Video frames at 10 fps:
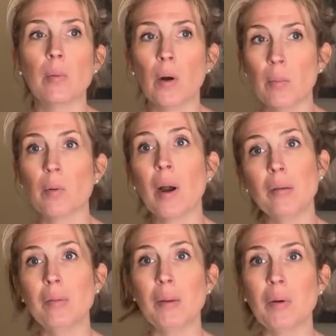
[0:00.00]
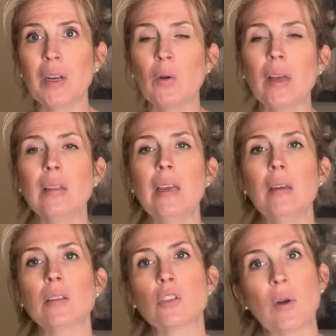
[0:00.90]
probably pretty
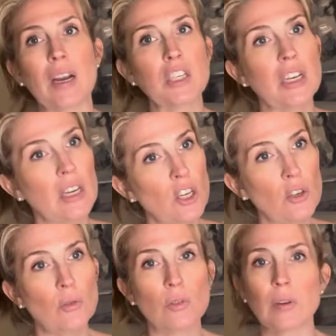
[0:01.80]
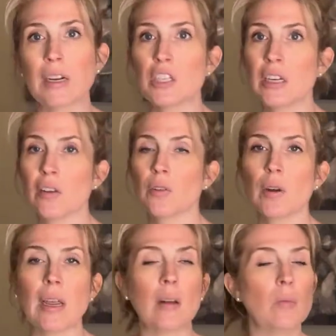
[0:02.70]
quickly, scratching you, scratching
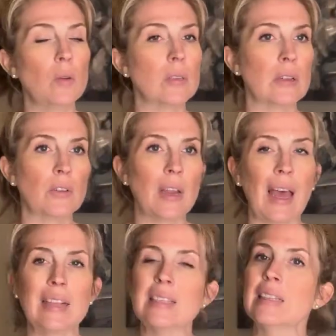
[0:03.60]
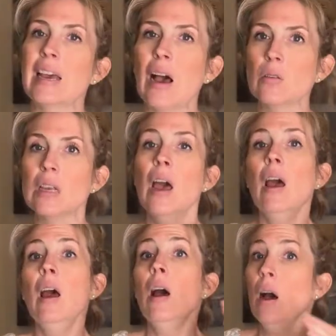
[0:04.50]
other animals, other cats in the house.
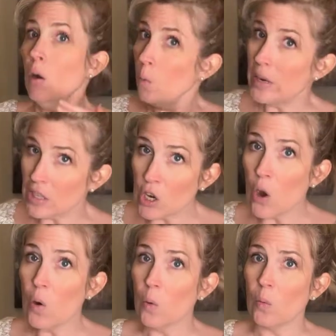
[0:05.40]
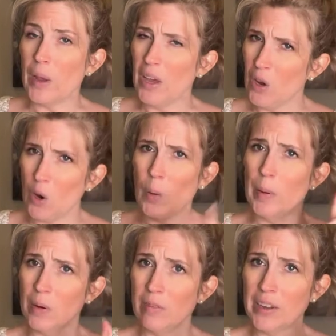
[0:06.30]
We
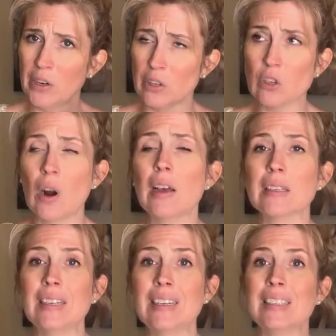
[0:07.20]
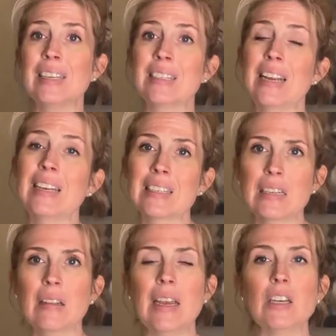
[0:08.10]
hope, fingers crossed, that it doesn't
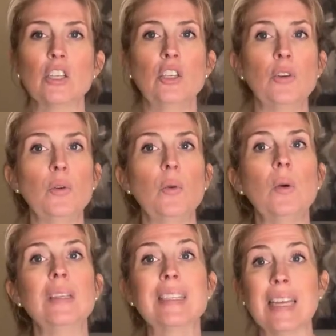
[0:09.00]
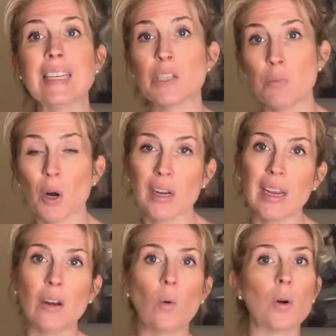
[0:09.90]
escalate to scent
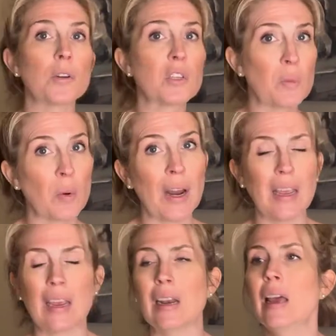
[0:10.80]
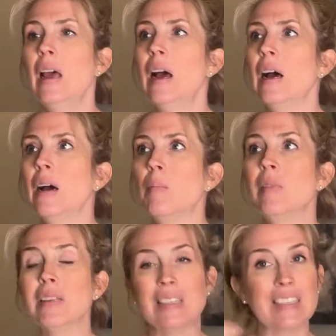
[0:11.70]
marking or spraying.
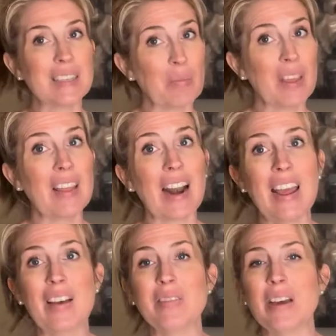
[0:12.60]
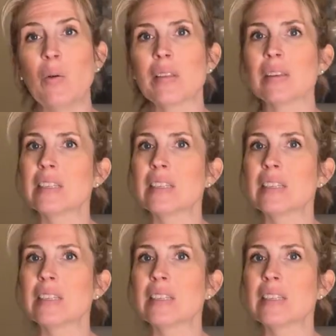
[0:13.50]
This is something that I have dealt with